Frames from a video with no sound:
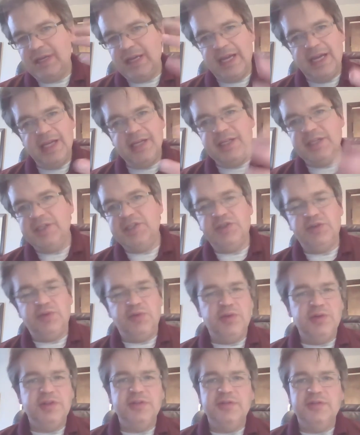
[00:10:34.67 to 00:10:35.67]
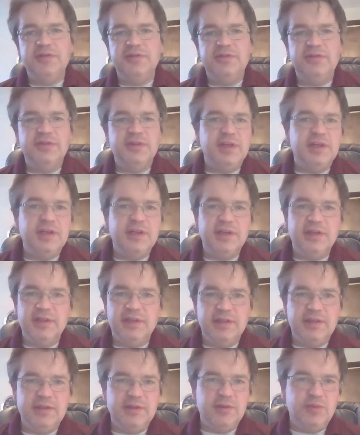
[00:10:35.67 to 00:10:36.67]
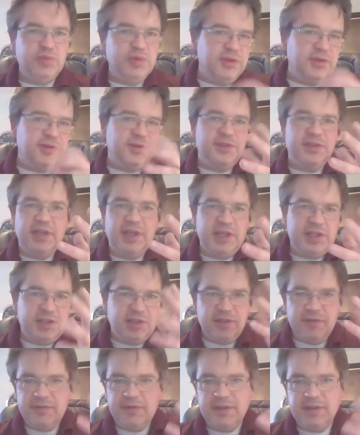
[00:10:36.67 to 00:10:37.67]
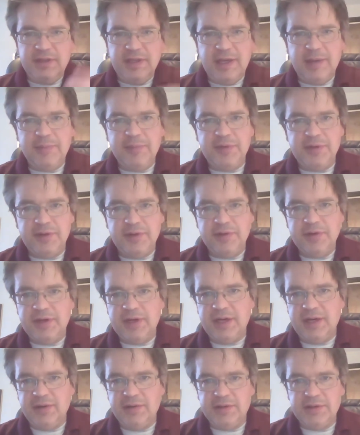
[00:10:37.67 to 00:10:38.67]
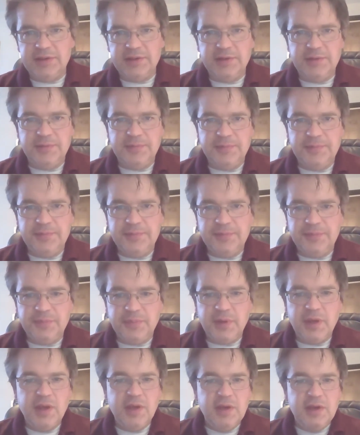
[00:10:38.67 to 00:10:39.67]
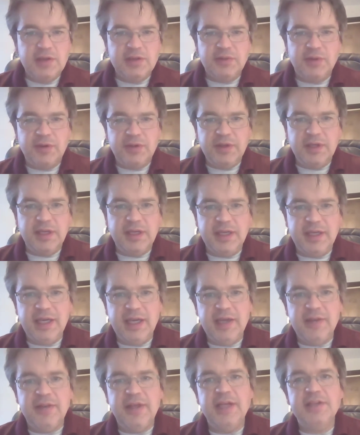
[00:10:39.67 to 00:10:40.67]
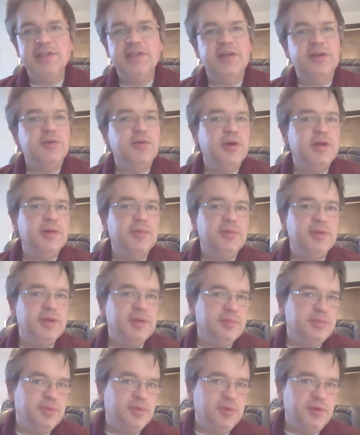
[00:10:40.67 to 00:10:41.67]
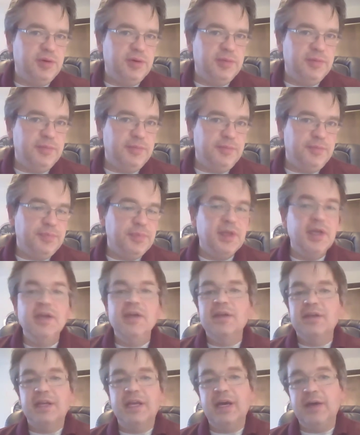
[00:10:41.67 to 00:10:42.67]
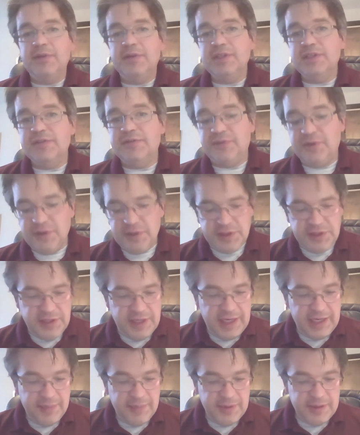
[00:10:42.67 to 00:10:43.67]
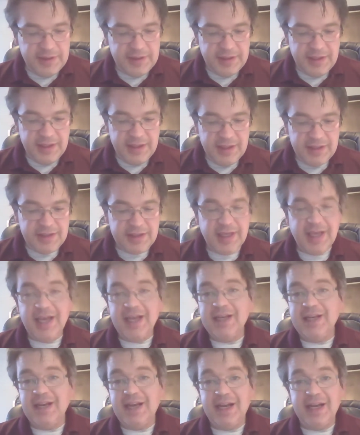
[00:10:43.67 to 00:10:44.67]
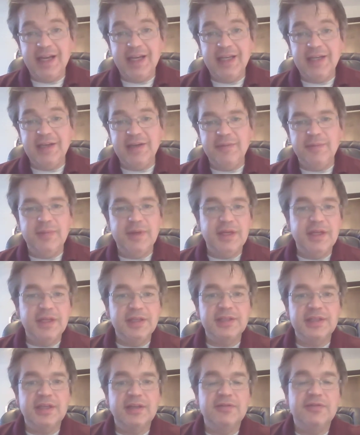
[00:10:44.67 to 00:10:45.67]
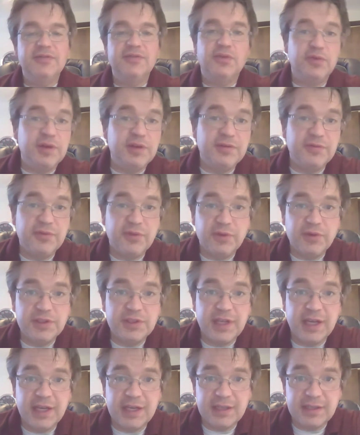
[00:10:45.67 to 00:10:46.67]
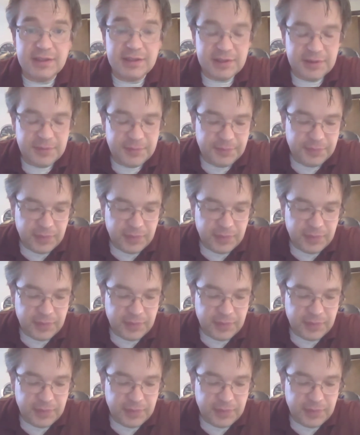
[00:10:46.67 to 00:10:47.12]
any sort of uh, realization of the depth in her character. So I think again that's incredibly important. Now this first segment is at 9 minutes and 44 seconds.